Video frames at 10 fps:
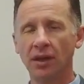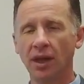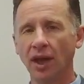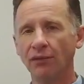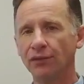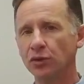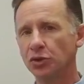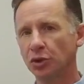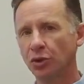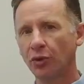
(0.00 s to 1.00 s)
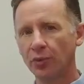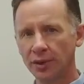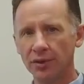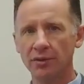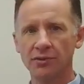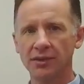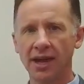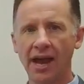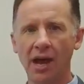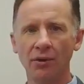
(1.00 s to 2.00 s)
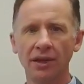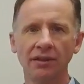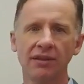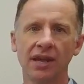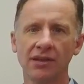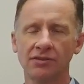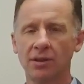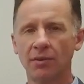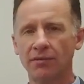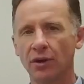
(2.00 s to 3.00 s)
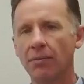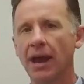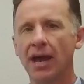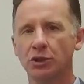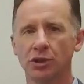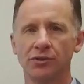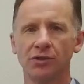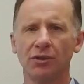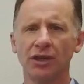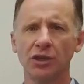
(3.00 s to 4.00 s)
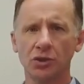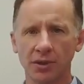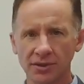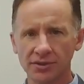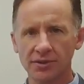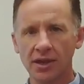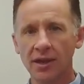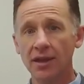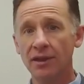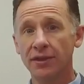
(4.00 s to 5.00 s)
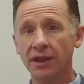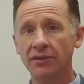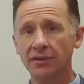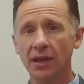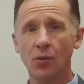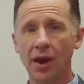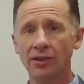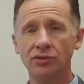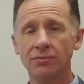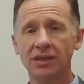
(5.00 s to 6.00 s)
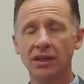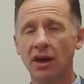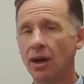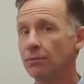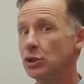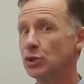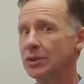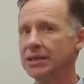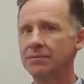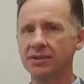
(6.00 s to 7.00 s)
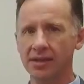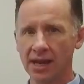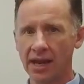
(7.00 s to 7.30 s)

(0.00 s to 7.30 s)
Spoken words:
and future careers and how they take some of their passions, their interests, things they want to become, dreams they